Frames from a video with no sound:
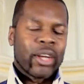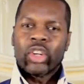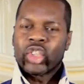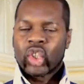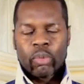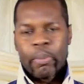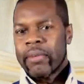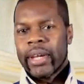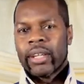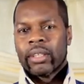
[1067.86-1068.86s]
God's
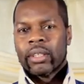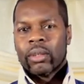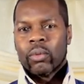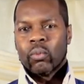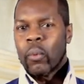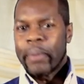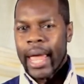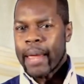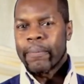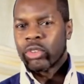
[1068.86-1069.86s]
Spirit, we'll be
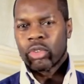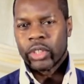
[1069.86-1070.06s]
able to